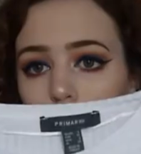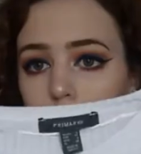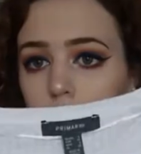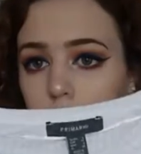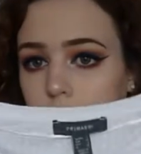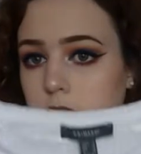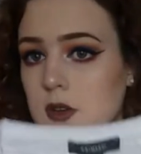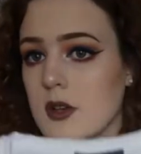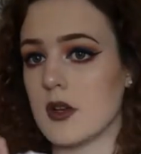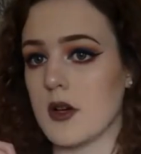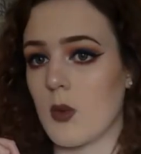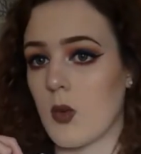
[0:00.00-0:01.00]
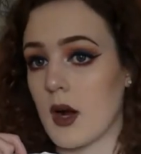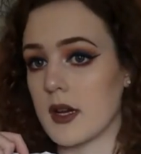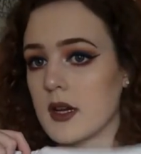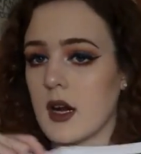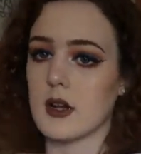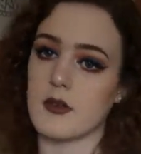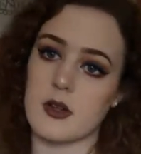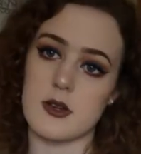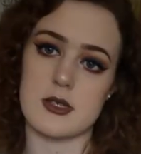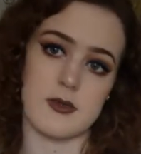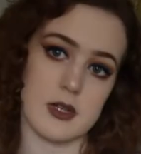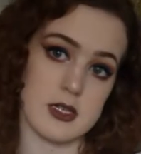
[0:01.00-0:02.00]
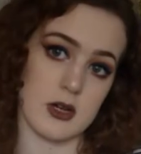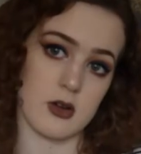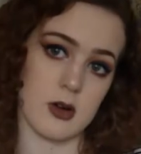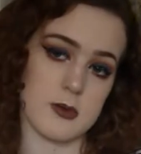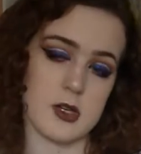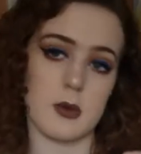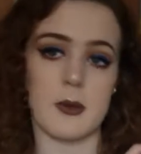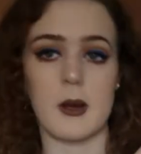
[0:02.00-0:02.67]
on the hunt for a white kind of loose fitting crop top,